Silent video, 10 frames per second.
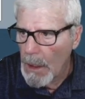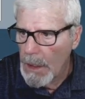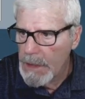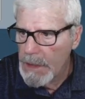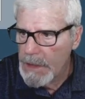
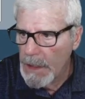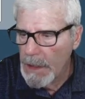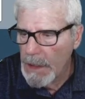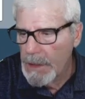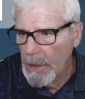It is telling
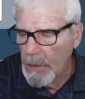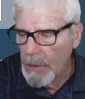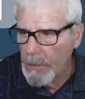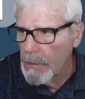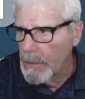you to
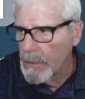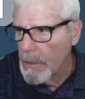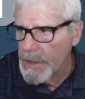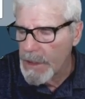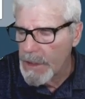download Google
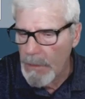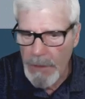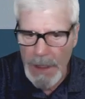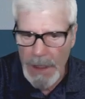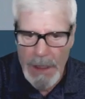Chrome and so
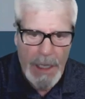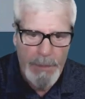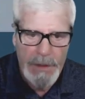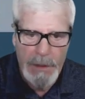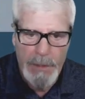on. Right now I
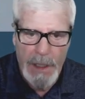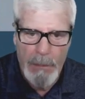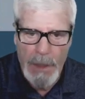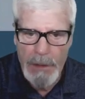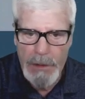happen to be
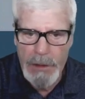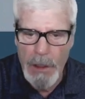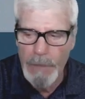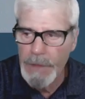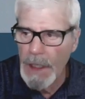on
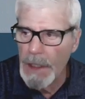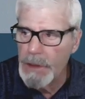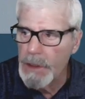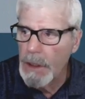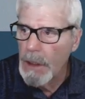Microsoft
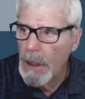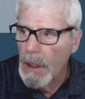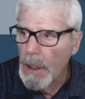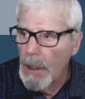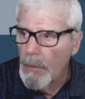Edge,
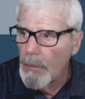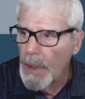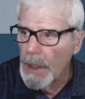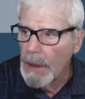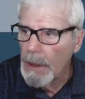
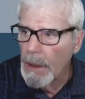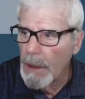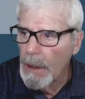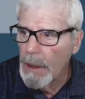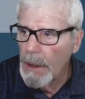but
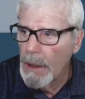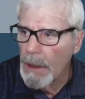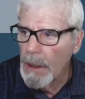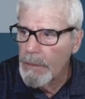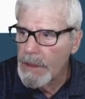
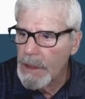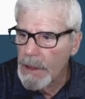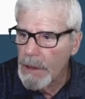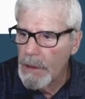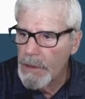I'm just
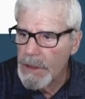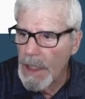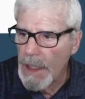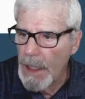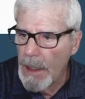going to close
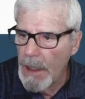that